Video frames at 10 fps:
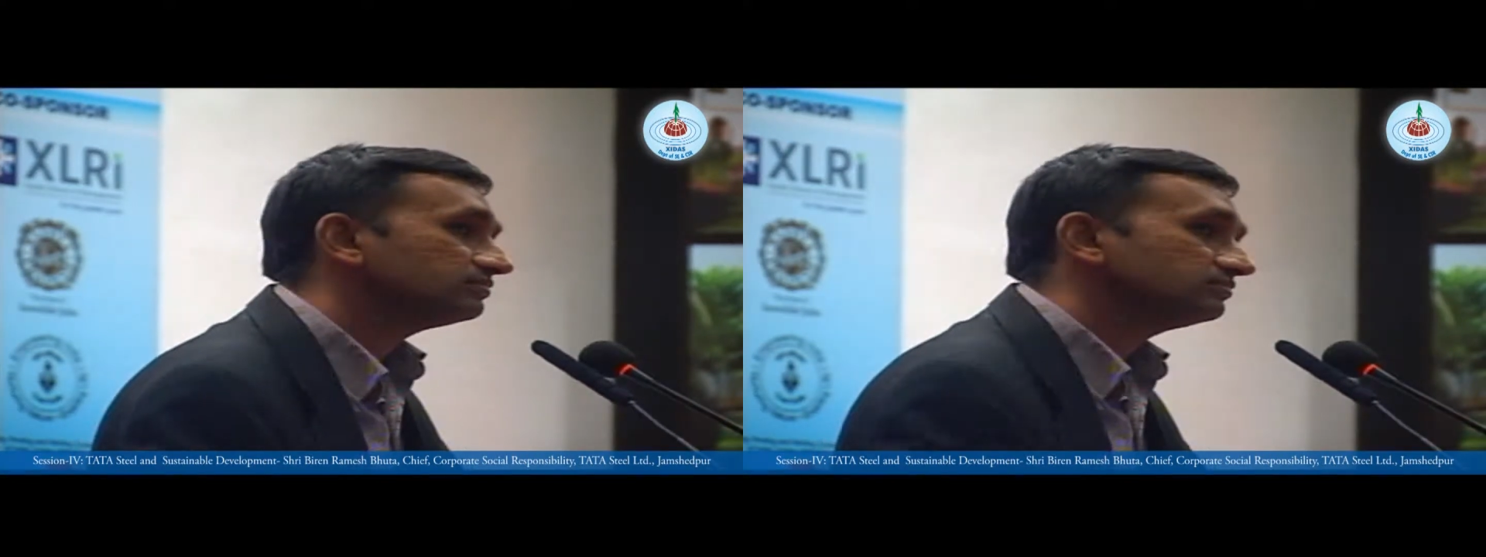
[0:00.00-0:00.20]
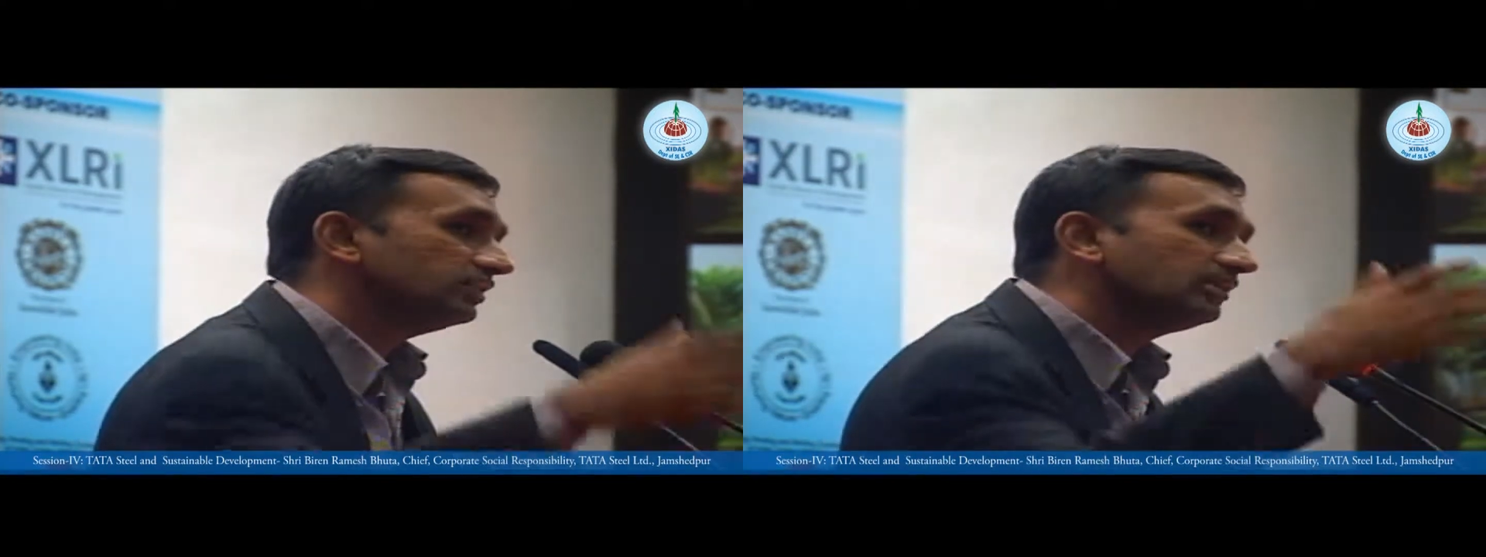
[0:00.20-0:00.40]

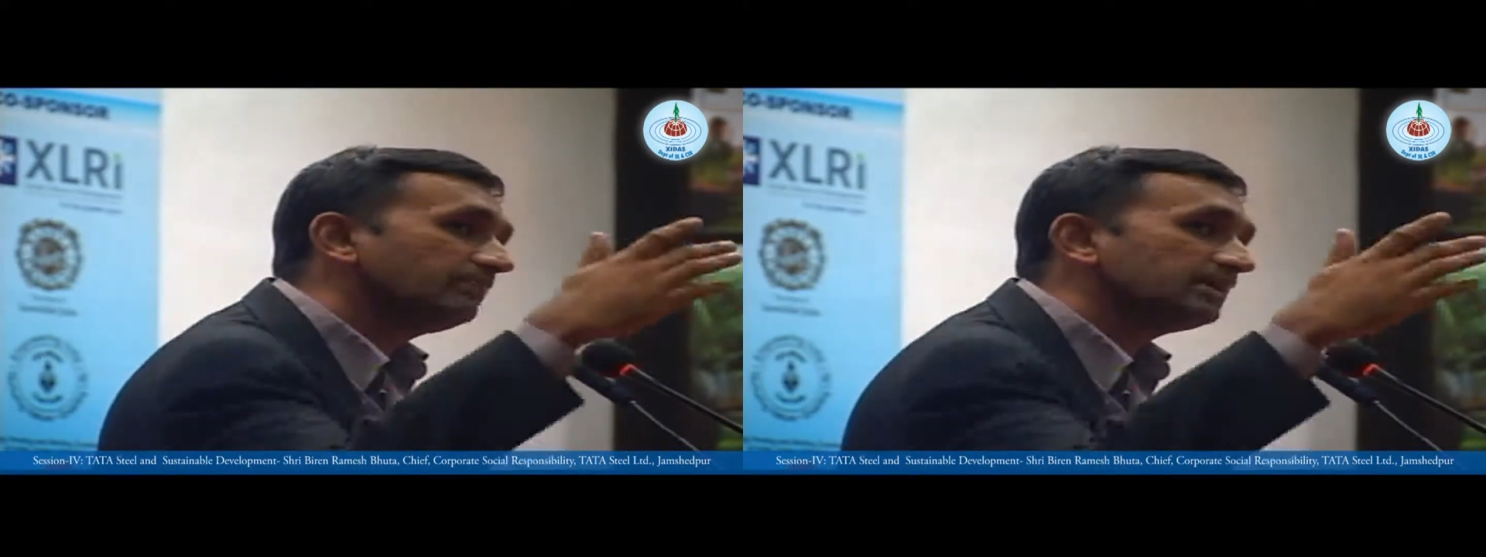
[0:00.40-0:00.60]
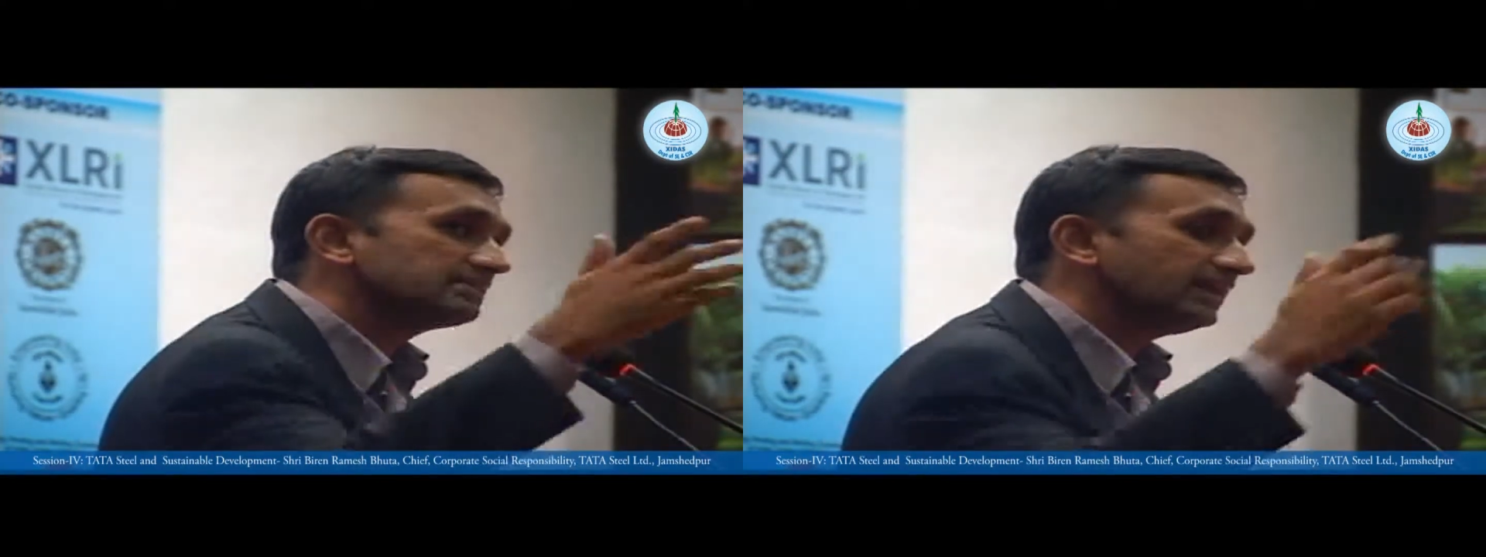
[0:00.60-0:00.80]
did a
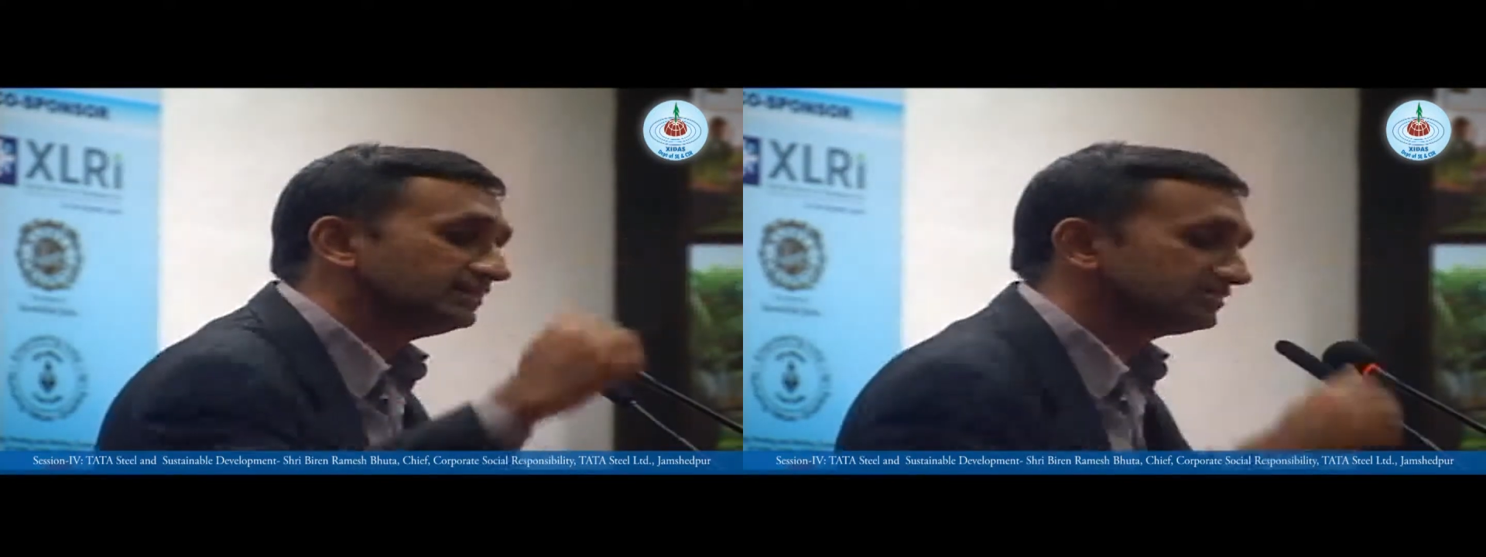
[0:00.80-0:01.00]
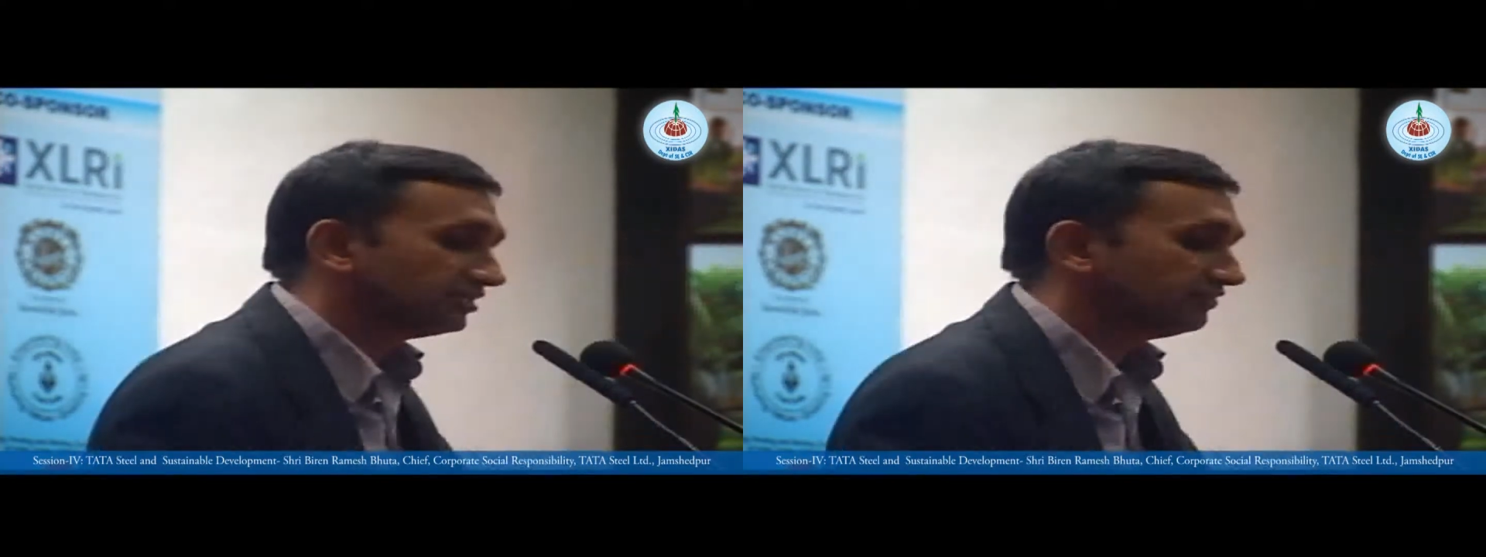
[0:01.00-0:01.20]
baseline
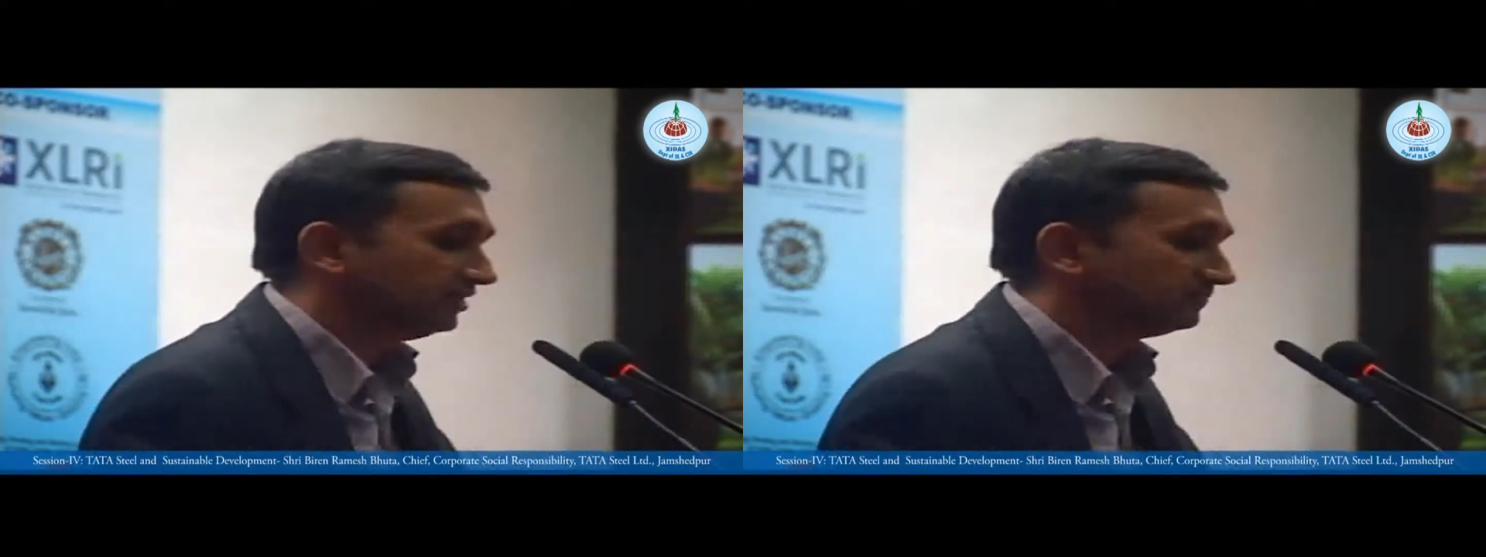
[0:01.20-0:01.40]
survey,